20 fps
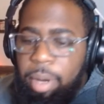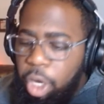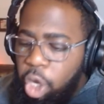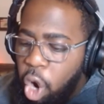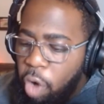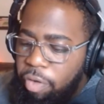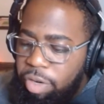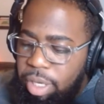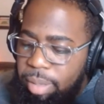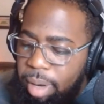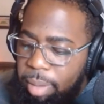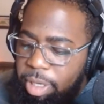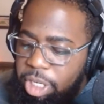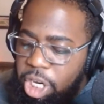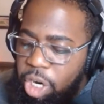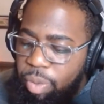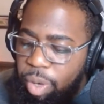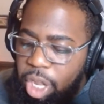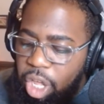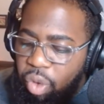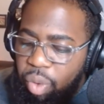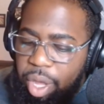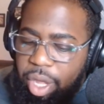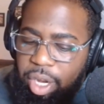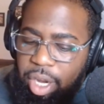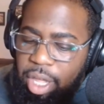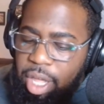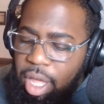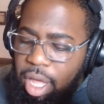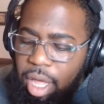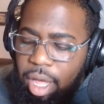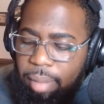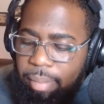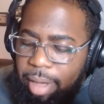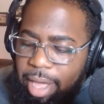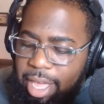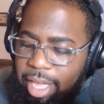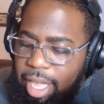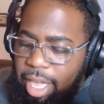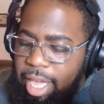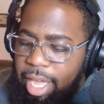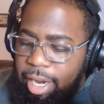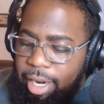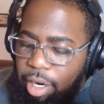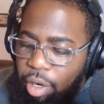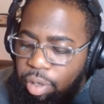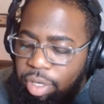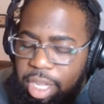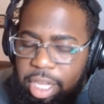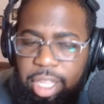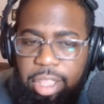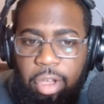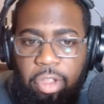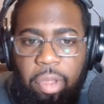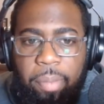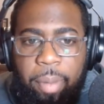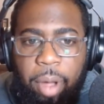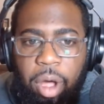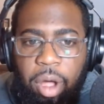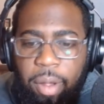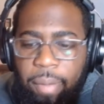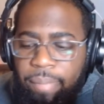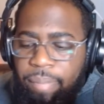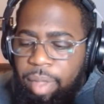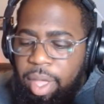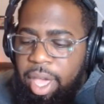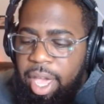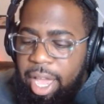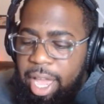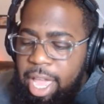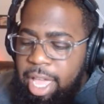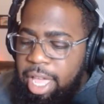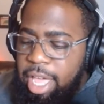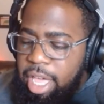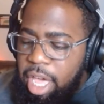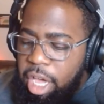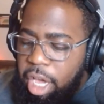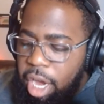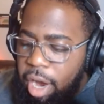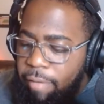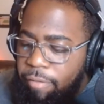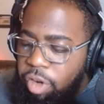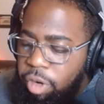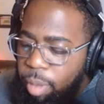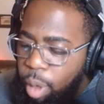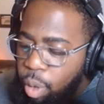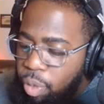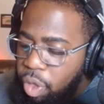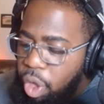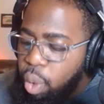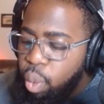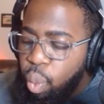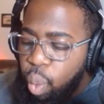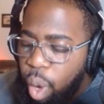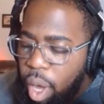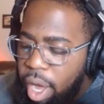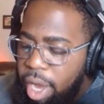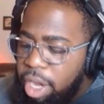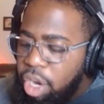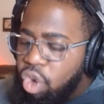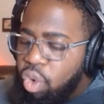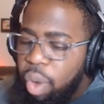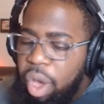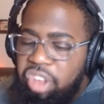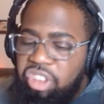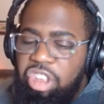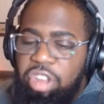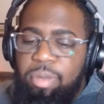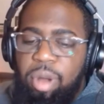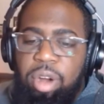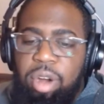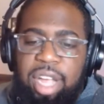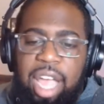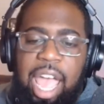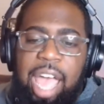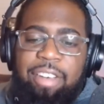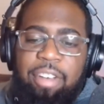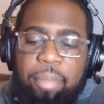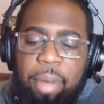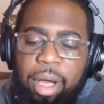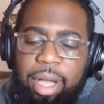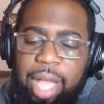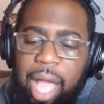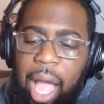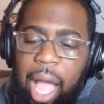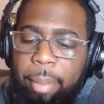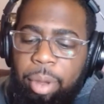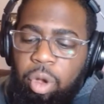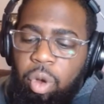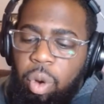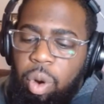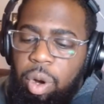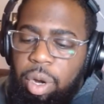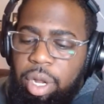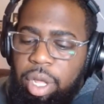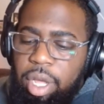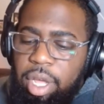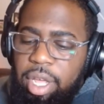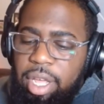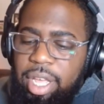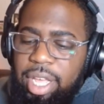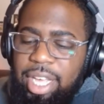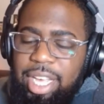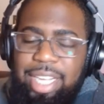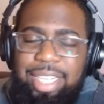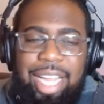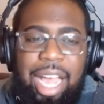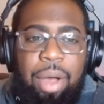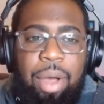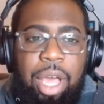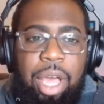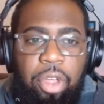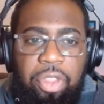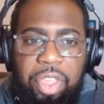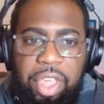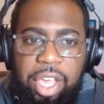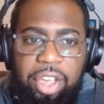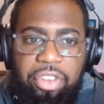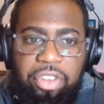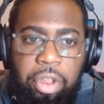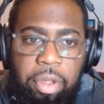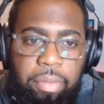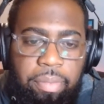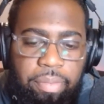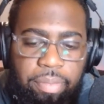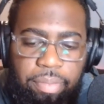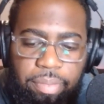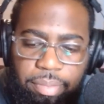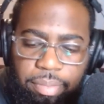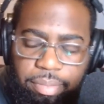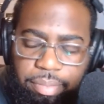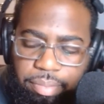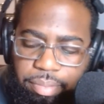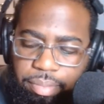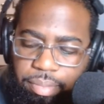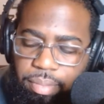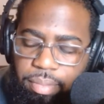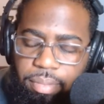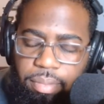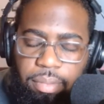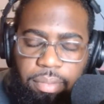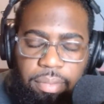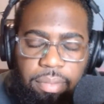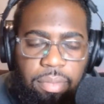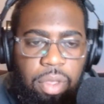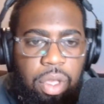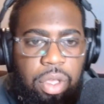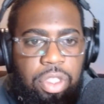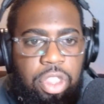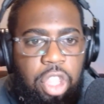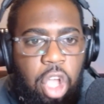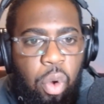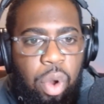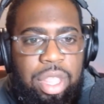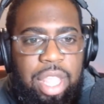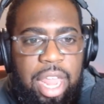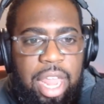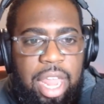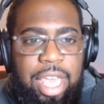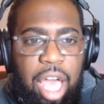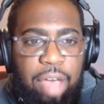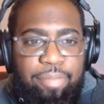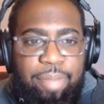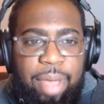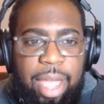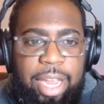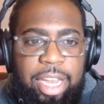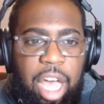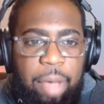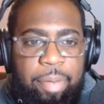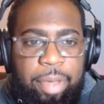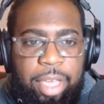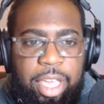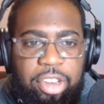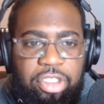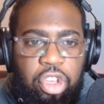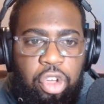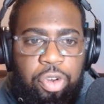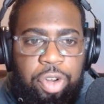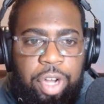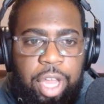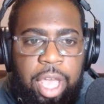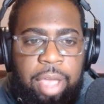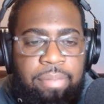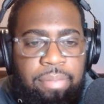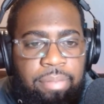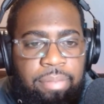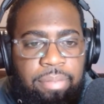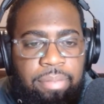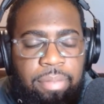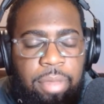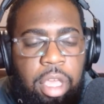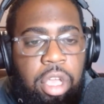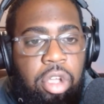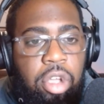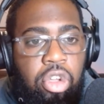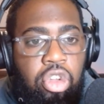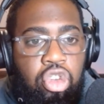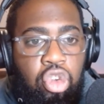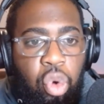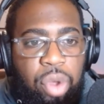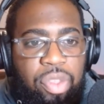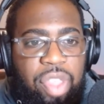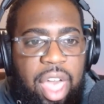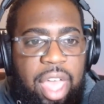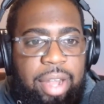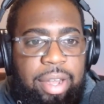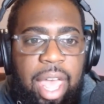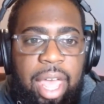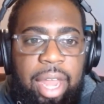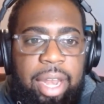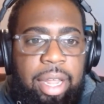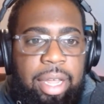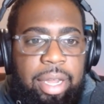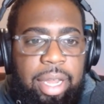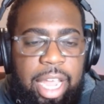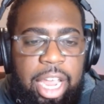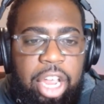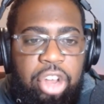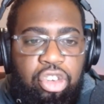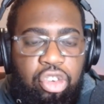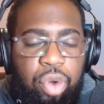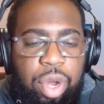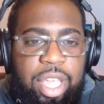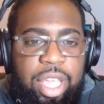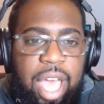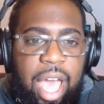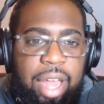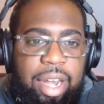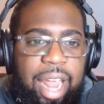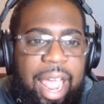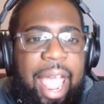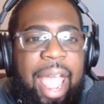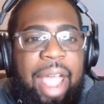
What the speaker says: to go over some numbers here really quickly, but he can get loose. He can throw the ball, and he can get comfortable. The one question mark I have about Kyle McCord is how healthy is he? Knowing that he got banged up against Notre Dame, knowing that that injury got